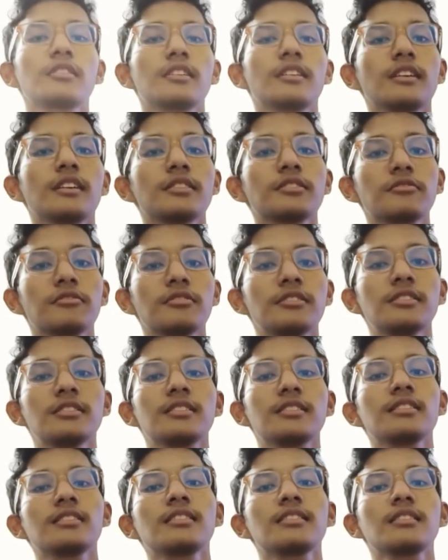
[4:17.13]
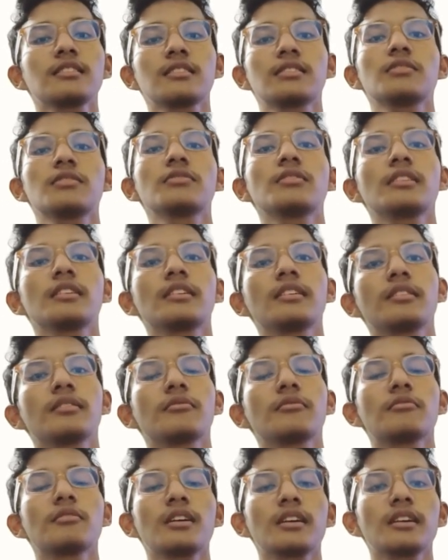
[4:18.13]
the next question,
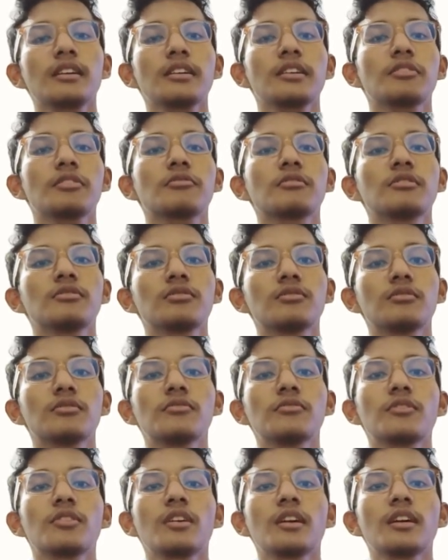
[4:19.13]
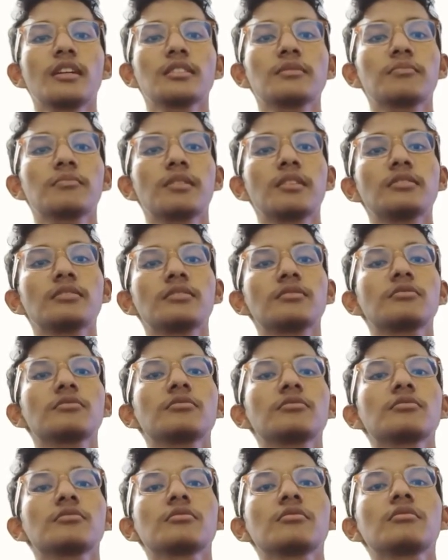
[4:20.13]
given y equal to 4x plus
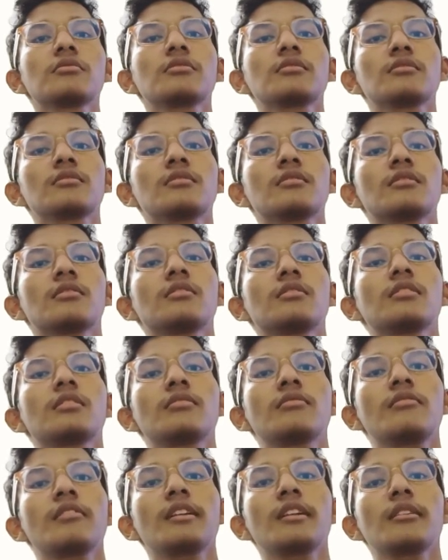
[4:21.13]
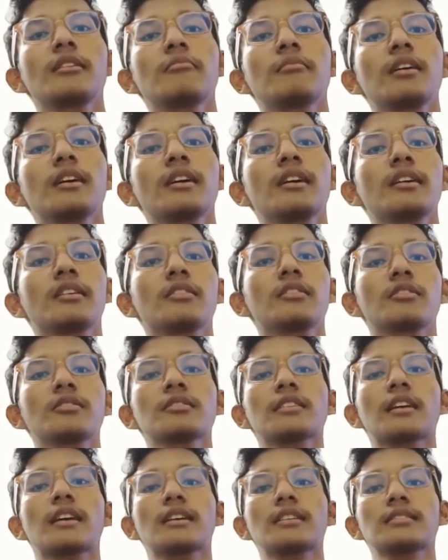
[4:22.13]
2 divided by
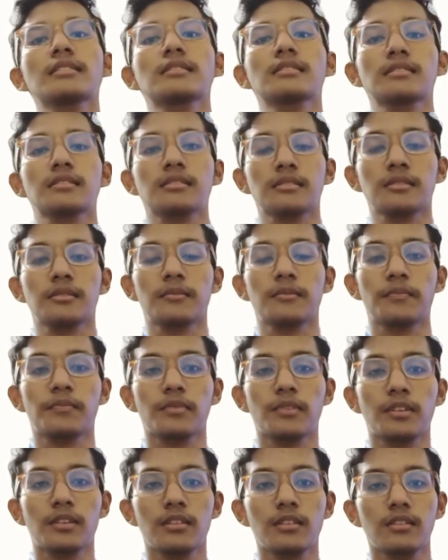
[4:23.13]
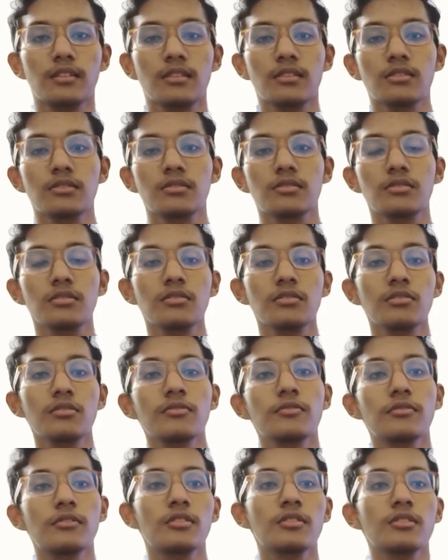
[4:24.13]
cos x.
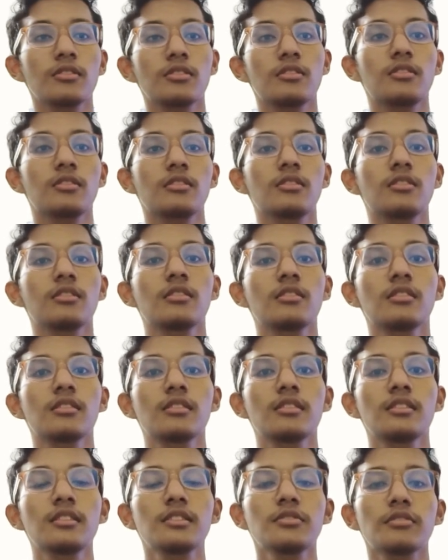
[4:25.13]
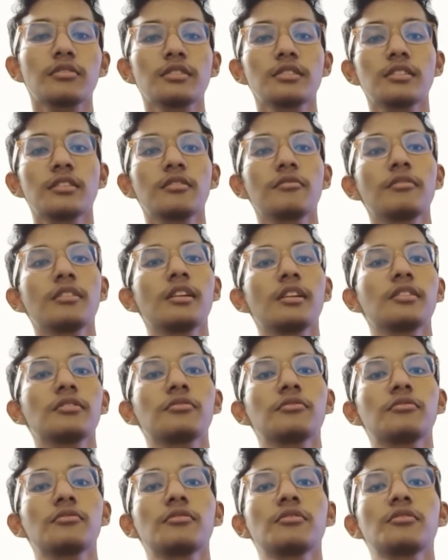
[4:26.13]
So for this question, we need
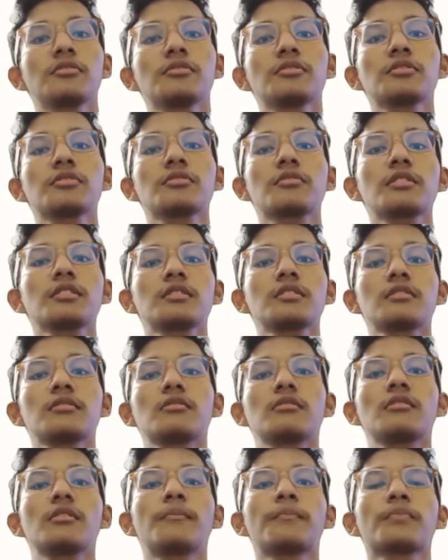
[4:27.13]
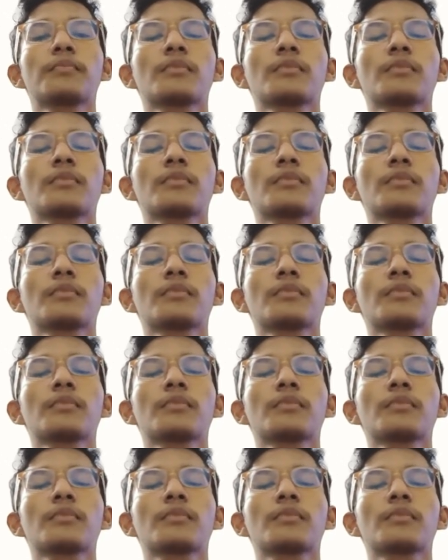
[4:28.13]
to use quotient rule,